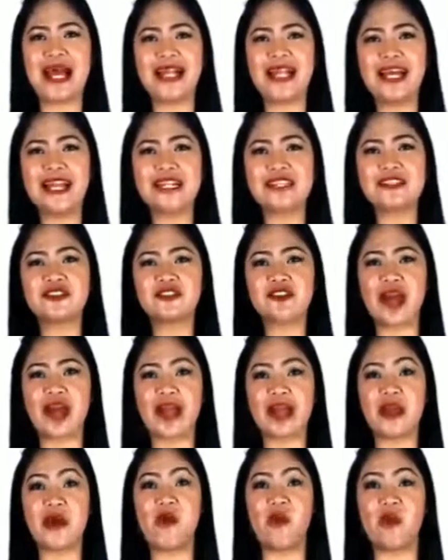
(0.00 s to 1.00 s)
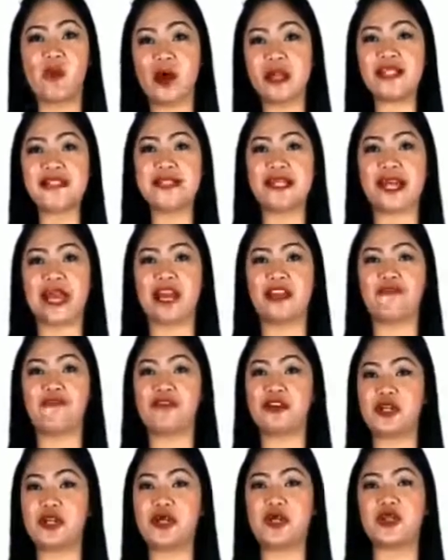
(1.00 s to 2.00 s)
Let us try once again
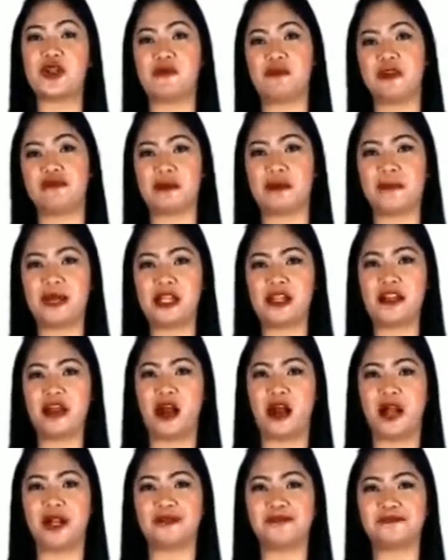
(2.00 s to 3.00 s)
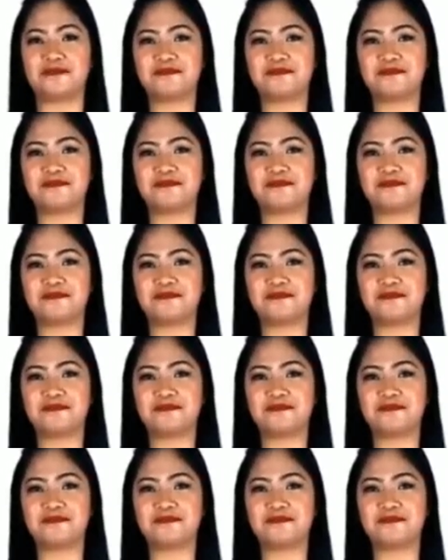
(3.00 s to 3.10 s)
for you to be familiar.